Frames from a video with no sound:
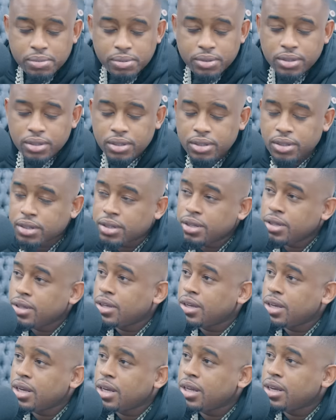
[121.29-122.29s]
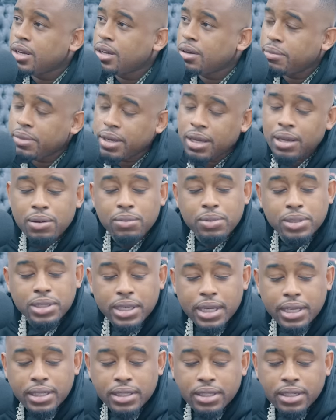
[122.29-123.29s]
number. And uh, me and him
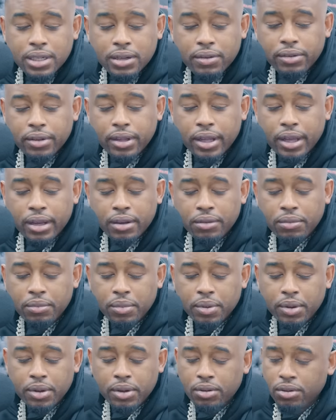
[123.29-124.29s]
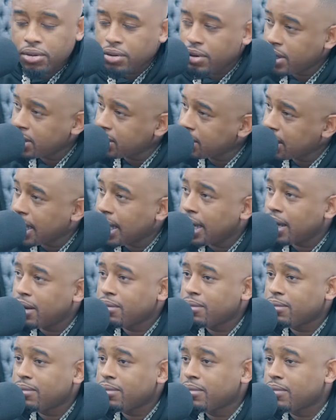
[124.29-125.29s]
texting everything, but uh, it's
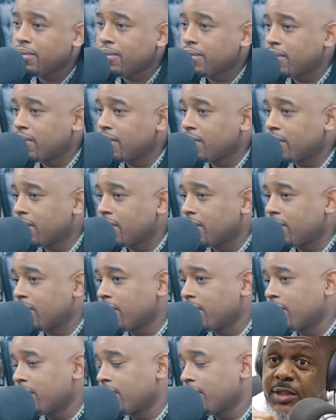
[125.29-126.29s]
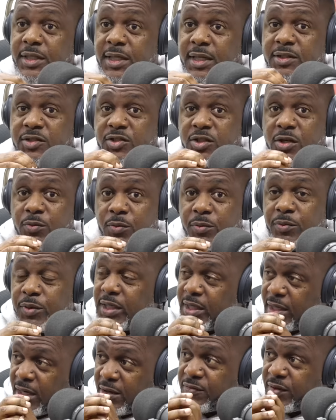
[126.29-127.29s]
time. Okay, I'm a dang show. Yeah. When
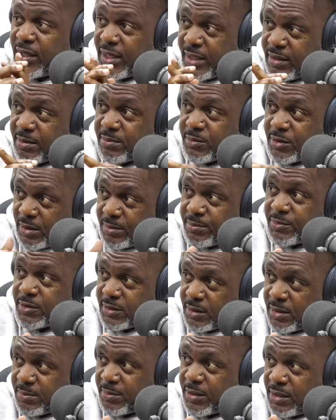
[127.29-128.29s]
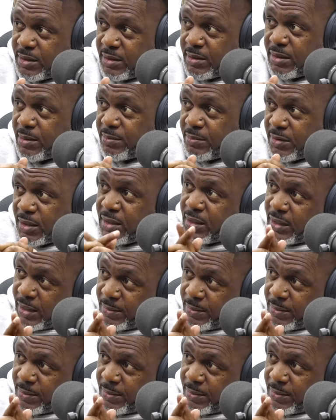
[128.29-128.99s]
we get offline, I'm a, I'm a, I'm a hit. Yeah. I'm,